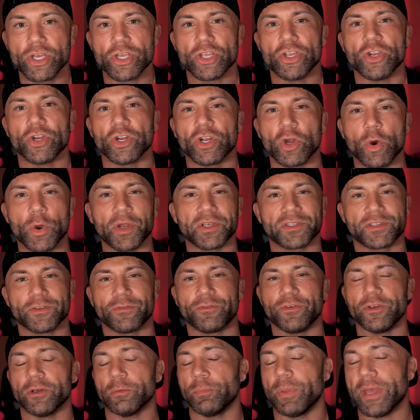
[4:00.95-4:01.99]
you're going to
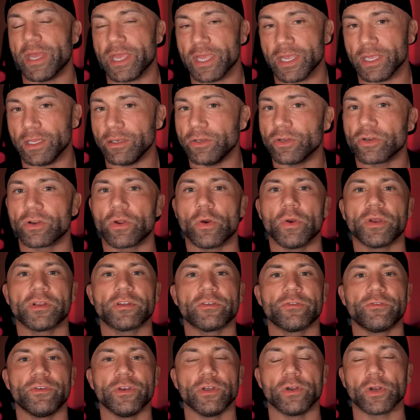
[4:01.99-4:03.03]
feel pain, you're going
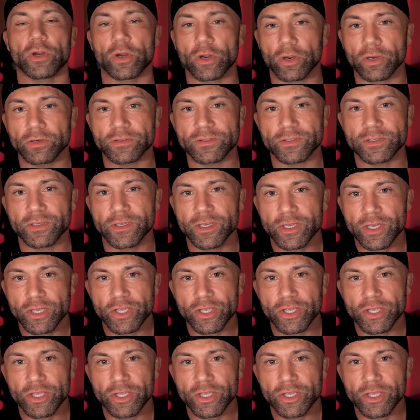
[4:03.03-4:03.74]
to feel hurt,